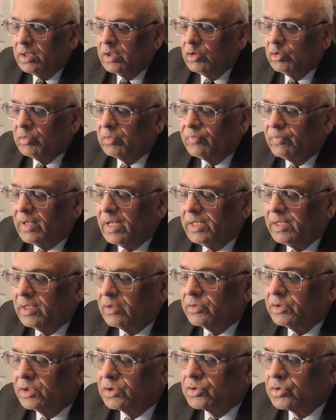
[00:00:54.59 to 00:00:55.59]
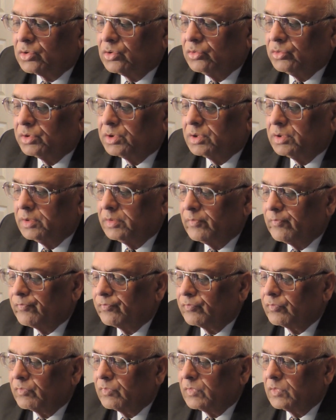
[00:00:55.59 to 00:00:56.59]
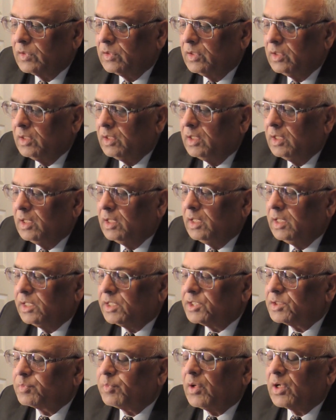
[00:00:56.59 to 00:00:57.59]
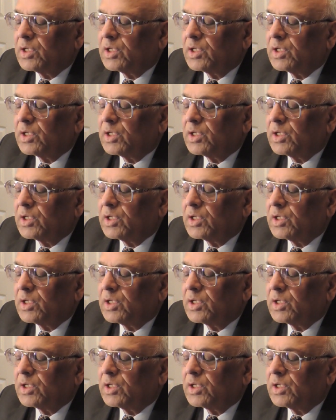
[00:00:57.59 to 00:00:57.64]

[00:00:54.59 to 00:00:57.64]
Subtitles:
you will find out the truth. It is